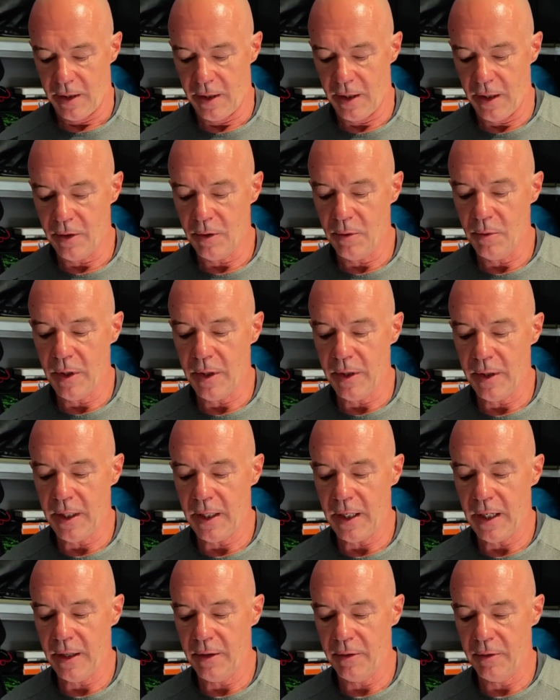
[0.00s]
The other one
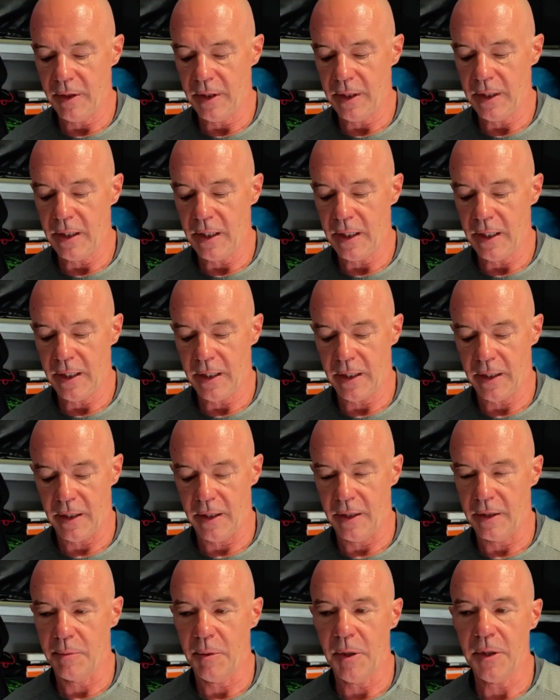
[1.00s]
that I really like,
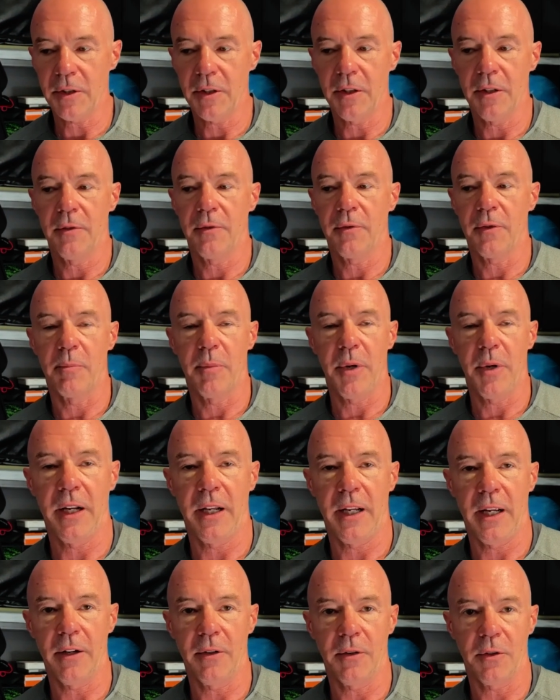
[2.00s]
especially
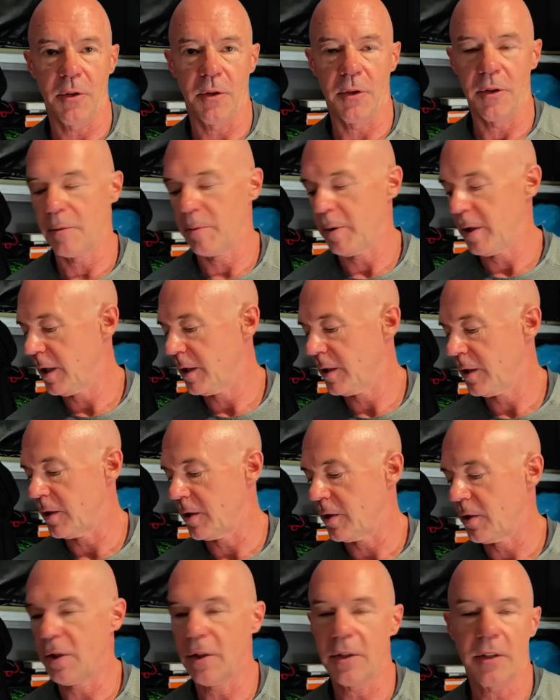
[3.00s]
painting outdoors, because
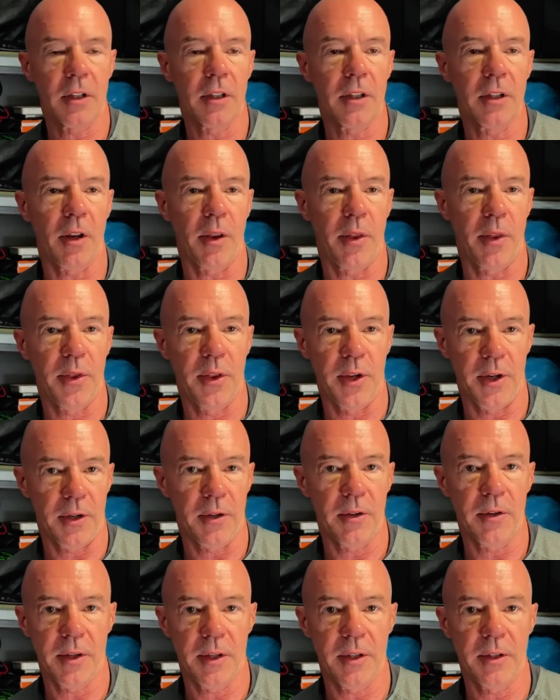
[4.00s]
it's just a little
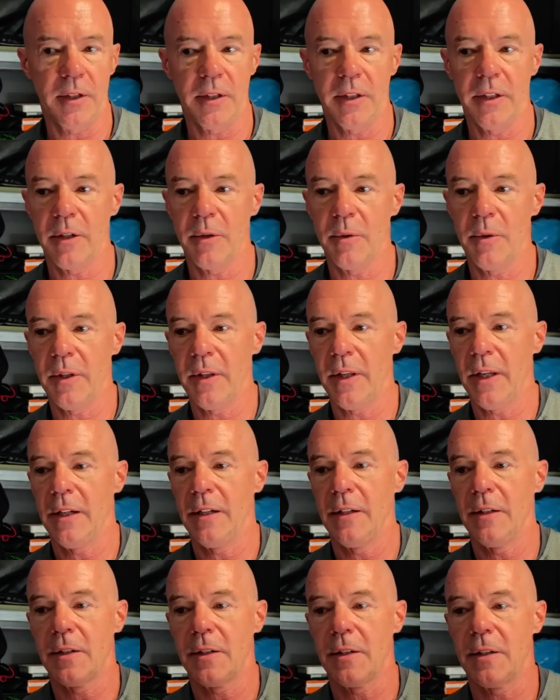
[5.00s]
thicker than the liquid,
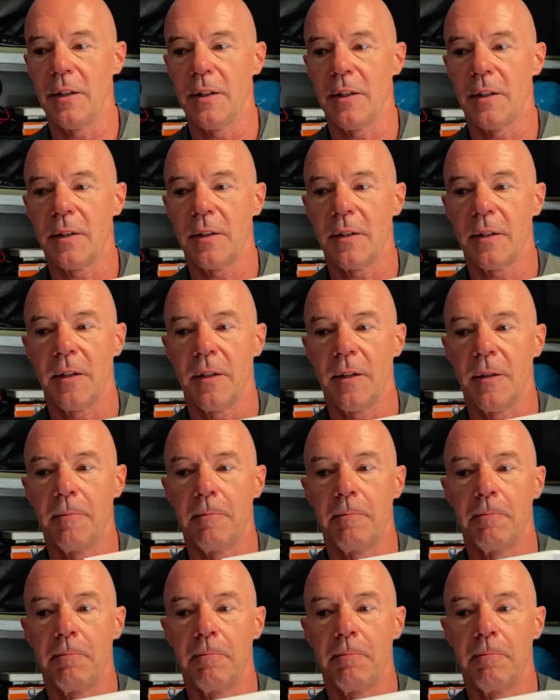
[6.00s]
that is this